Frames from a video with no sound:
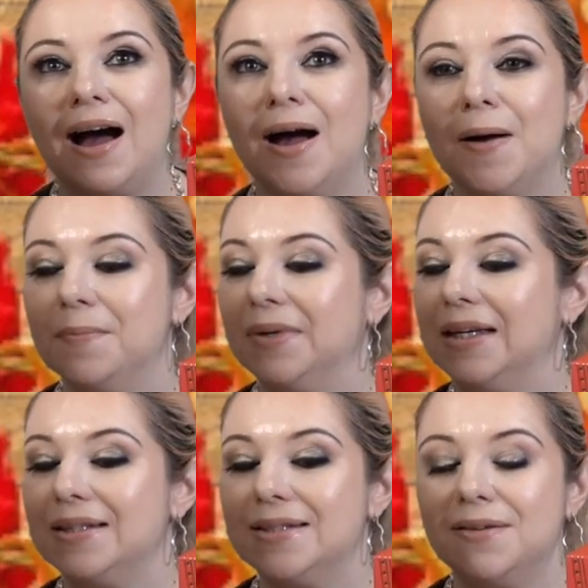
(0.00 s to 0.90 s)

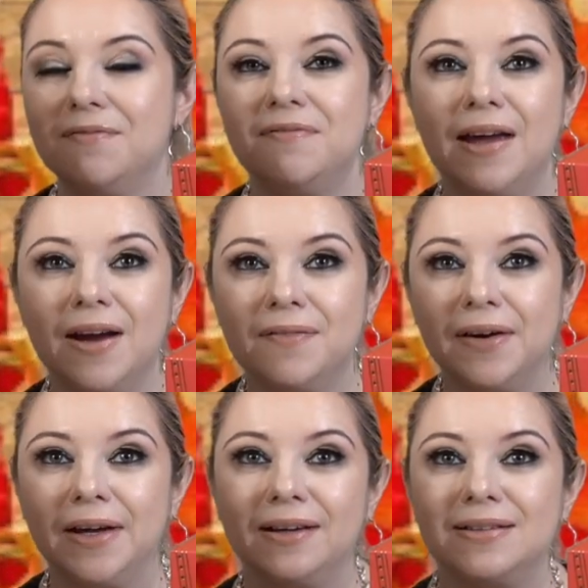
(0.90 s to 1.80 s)
It's
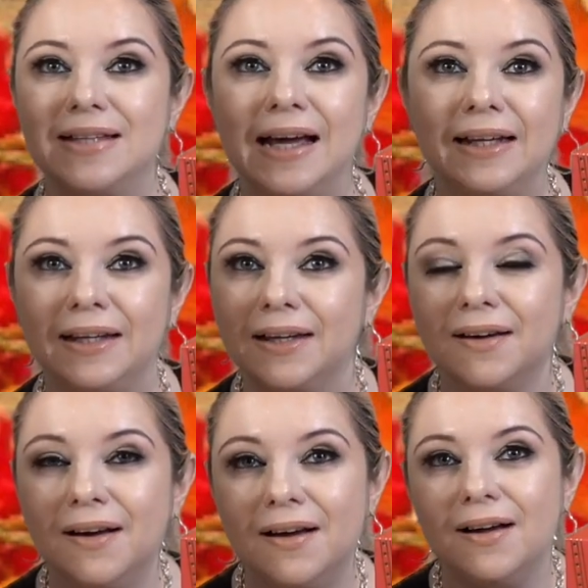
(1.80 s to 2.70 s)
very
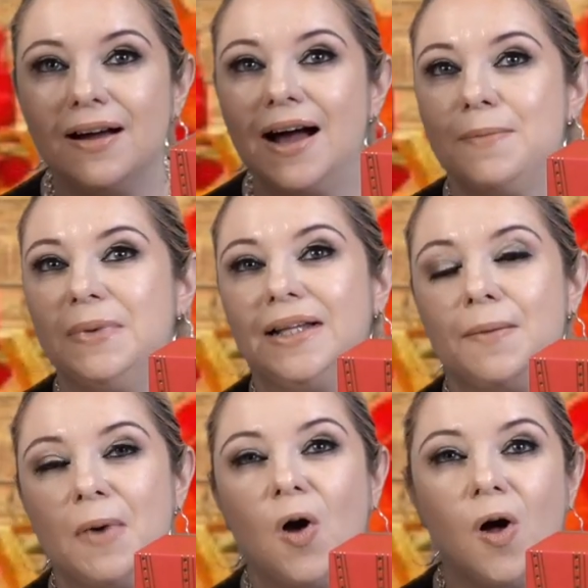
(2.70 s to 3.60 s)
exciting. I picked
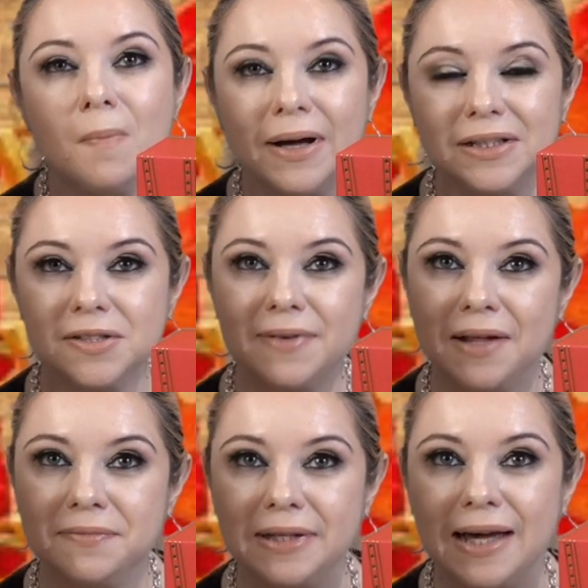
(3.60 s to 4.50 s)
up a whole bunch of
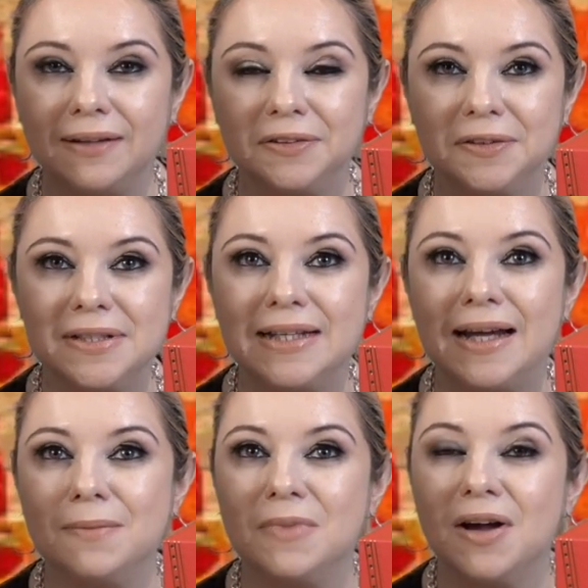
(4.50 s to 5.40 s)
advent calendars that
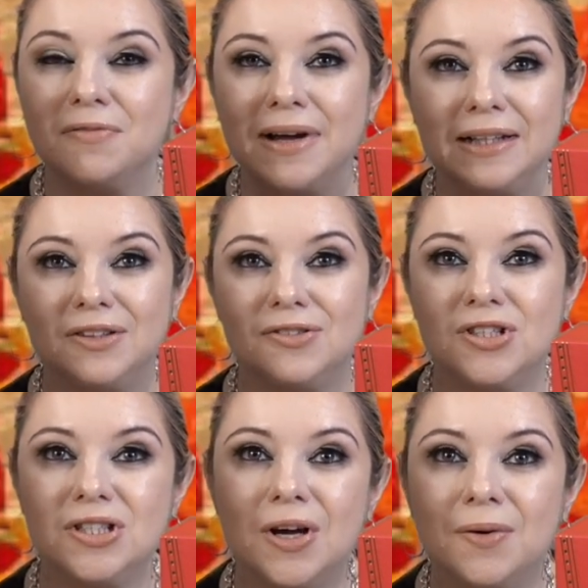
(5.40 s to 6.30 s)
I'm ready to
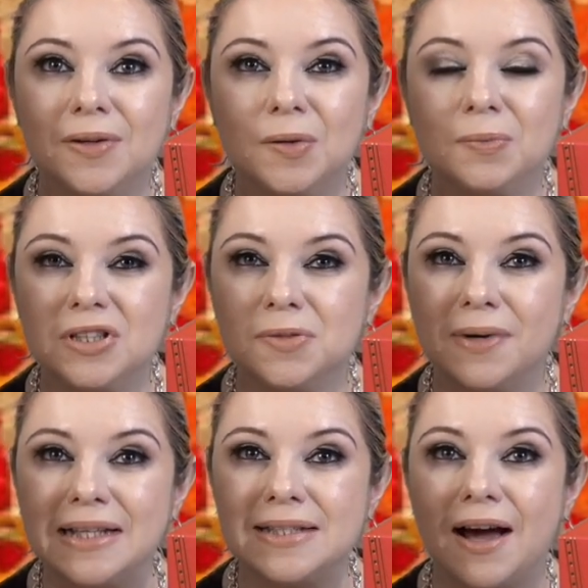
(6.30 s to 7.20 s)
show you which
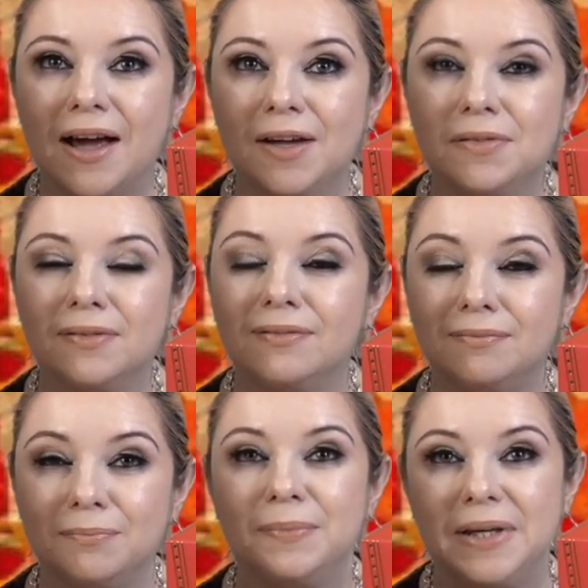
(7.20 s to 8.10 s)
ones I
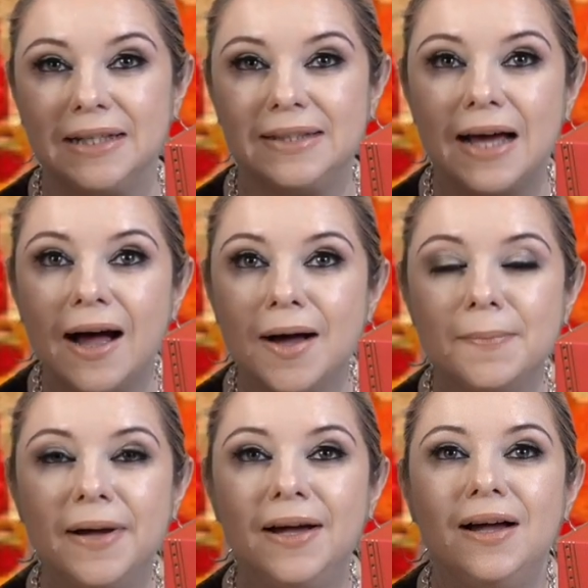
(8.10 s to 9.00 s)
picked
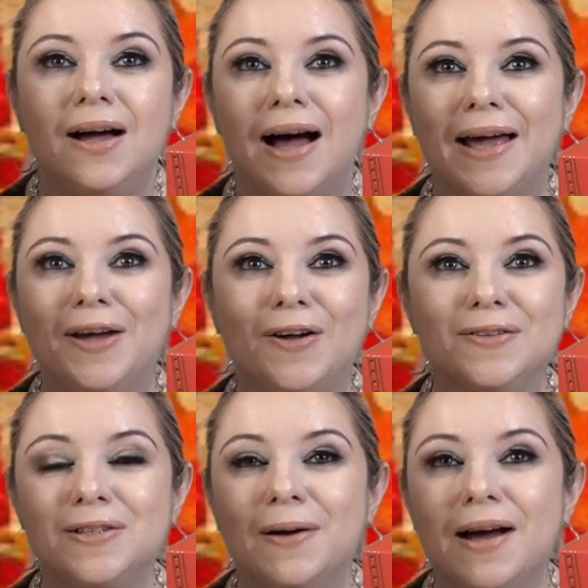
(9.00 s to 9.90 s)
up. I
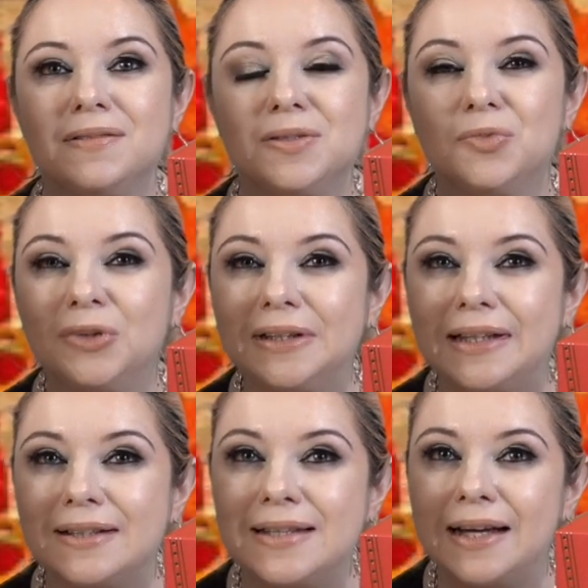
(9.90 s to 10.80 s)
also have some
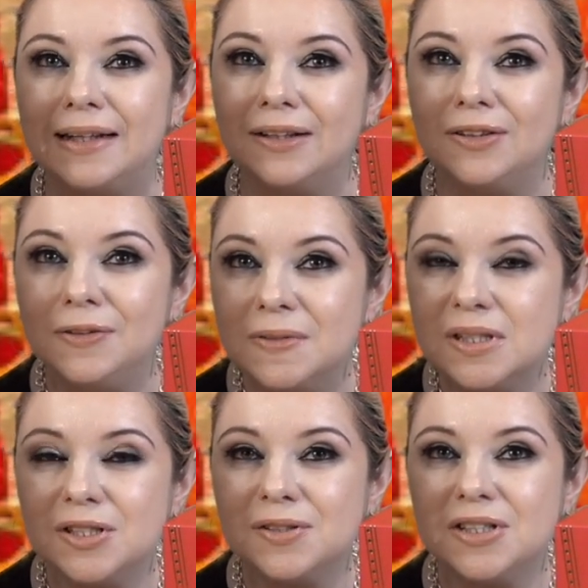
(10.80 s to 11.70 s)
really exciting
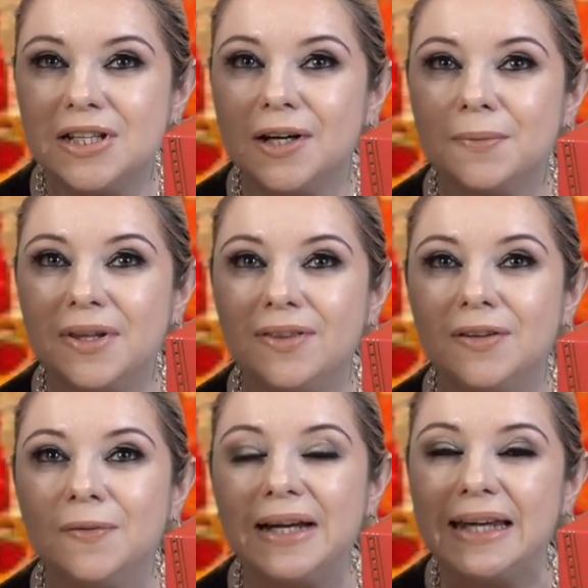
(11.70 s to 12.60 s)
news to share with
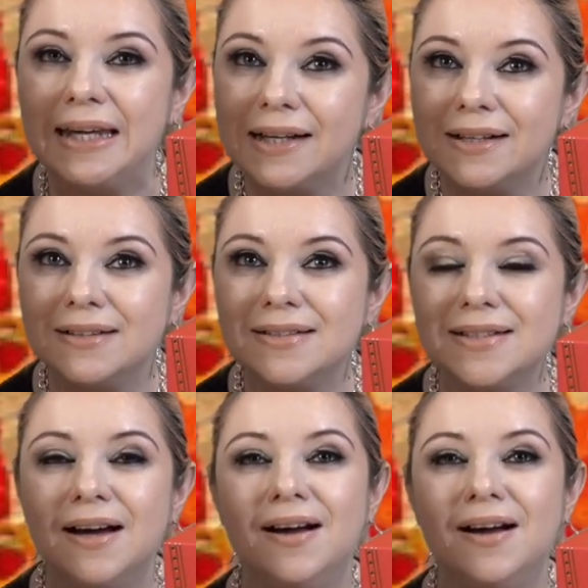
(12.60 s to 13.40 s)
you, and